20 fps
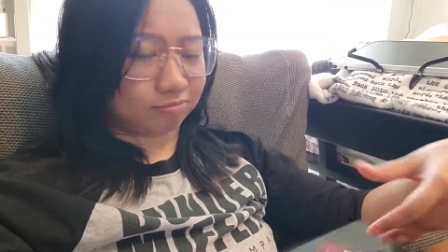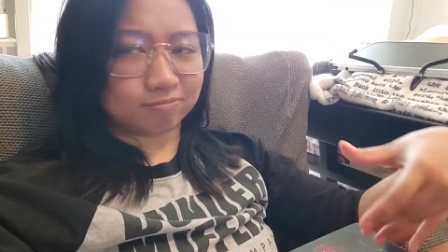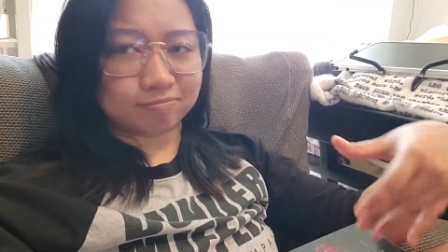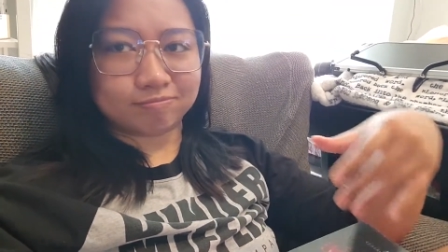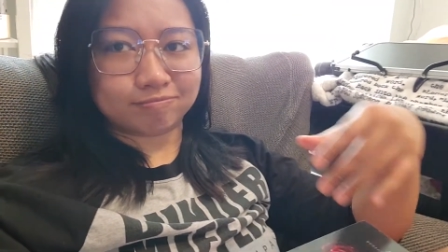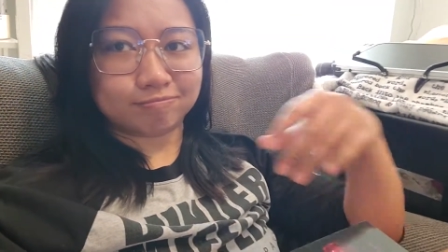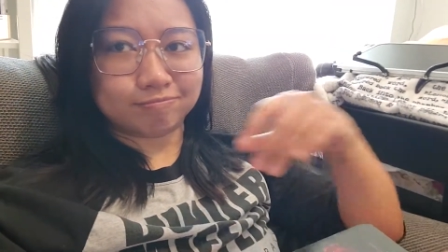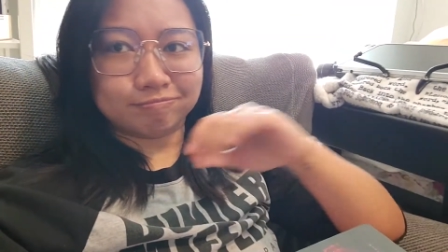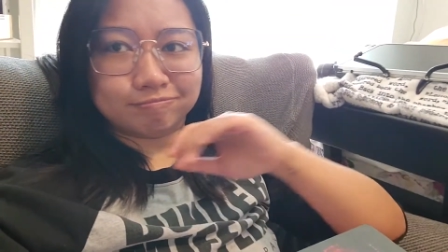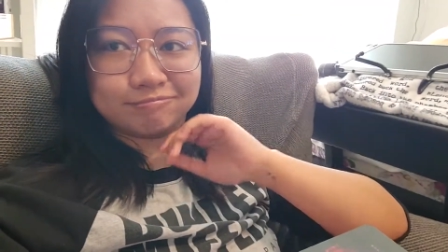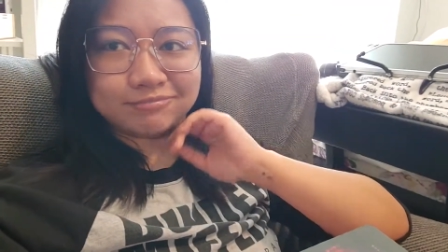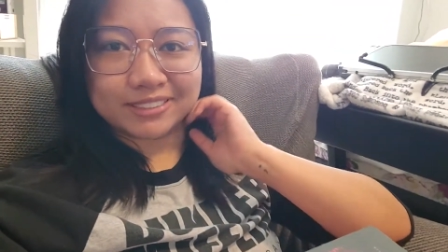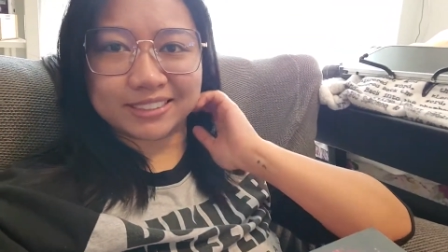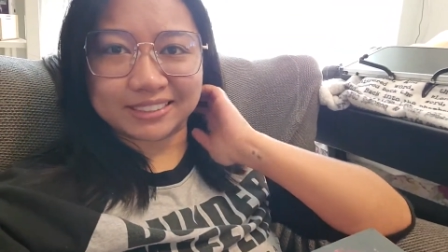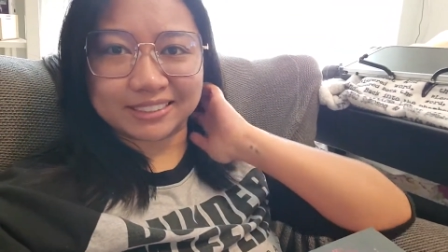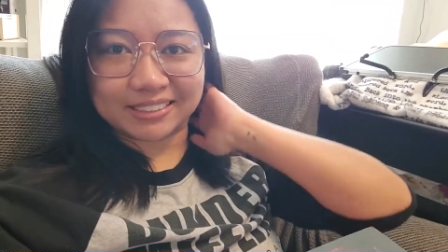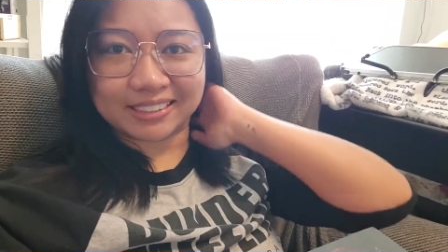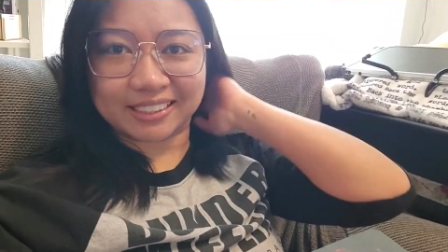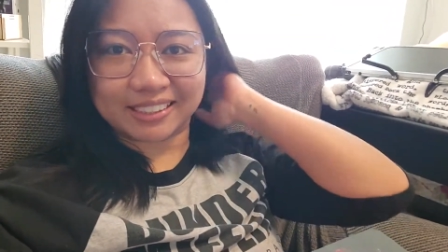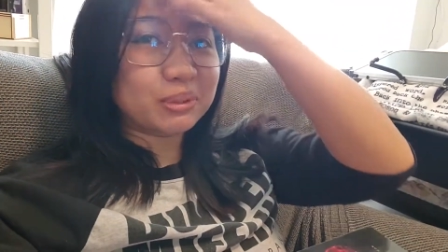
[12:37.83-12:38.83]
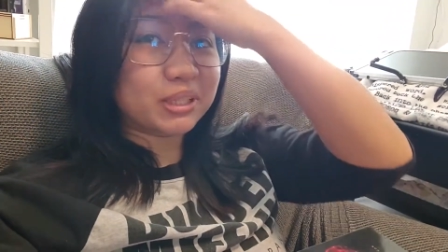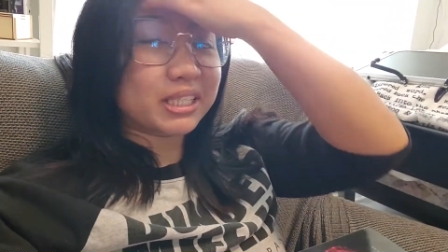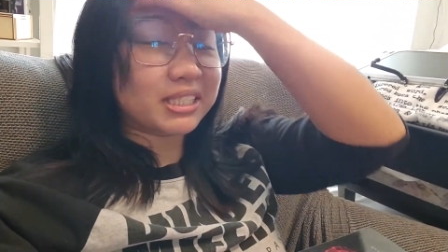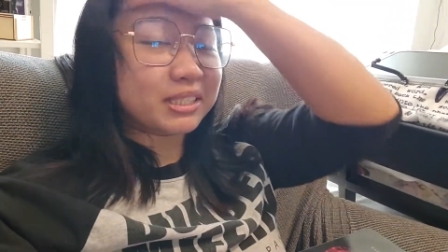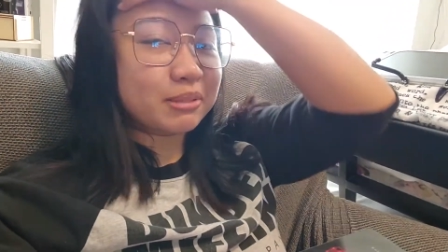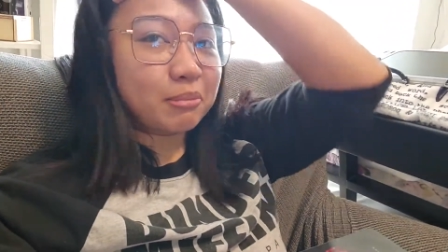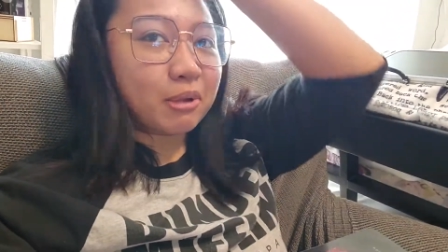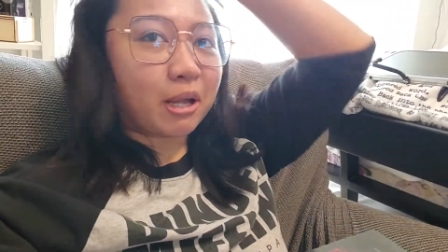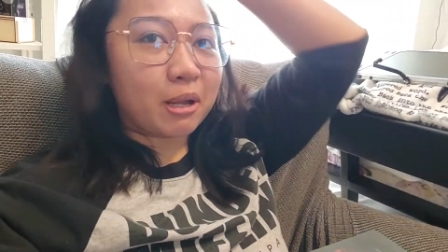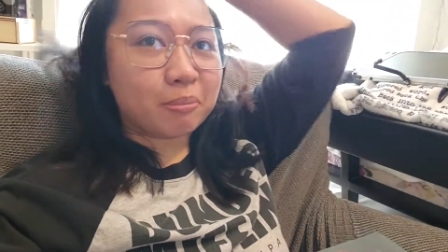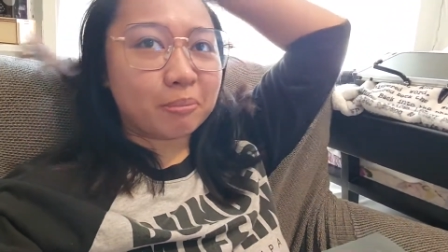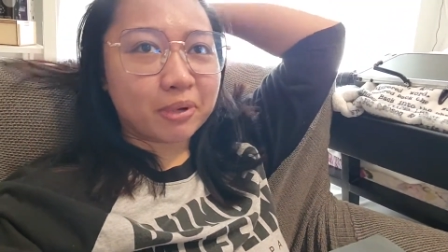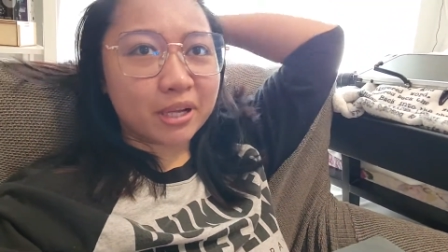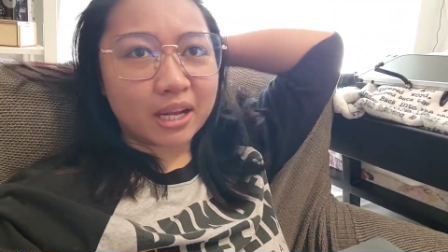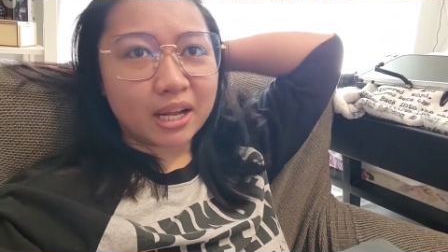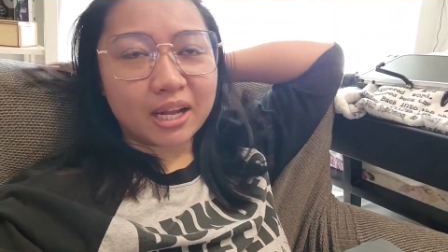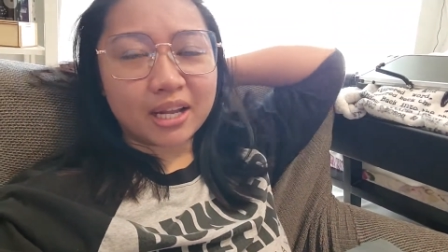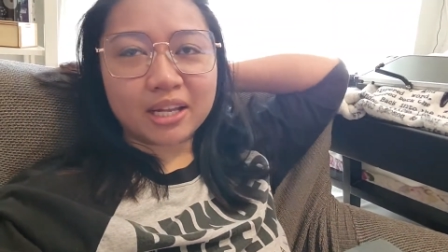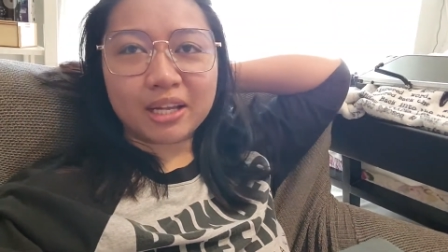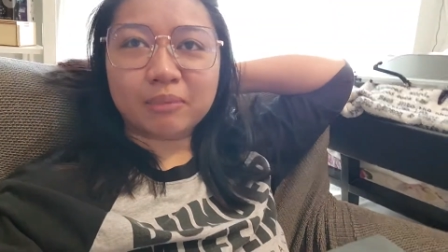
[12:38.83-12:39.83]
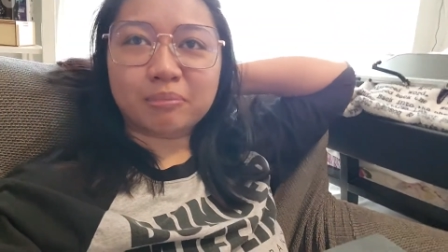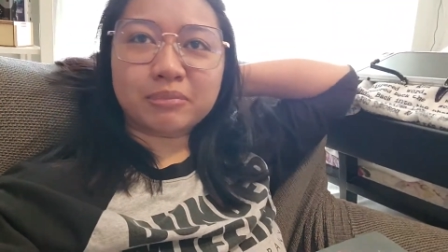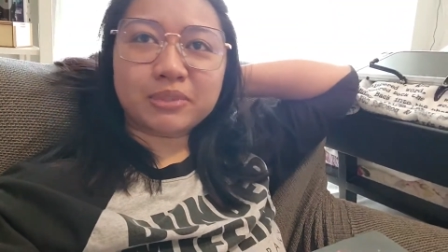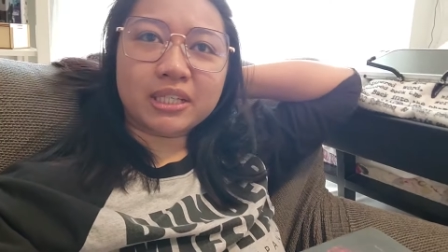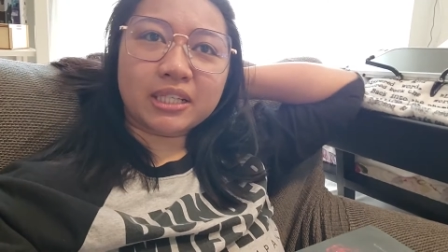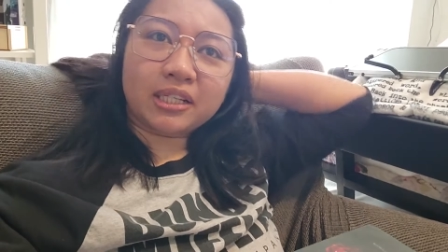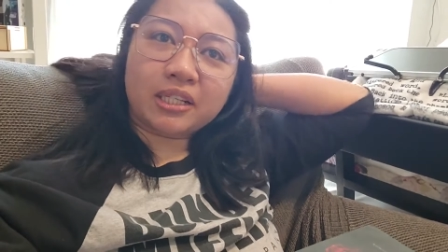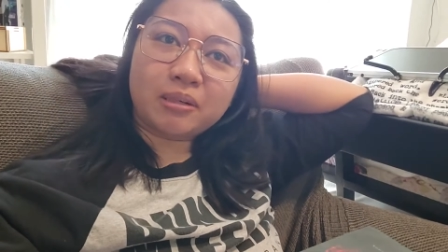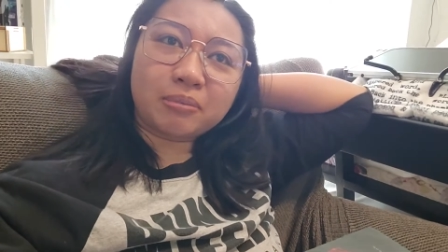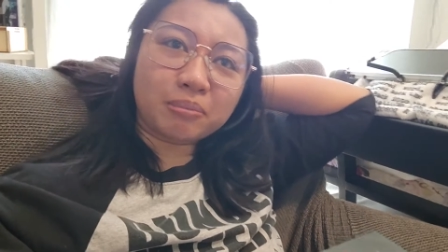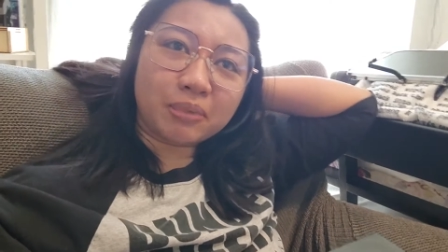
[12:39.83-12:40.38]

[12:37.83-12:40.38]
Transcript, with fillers: the last time I updated.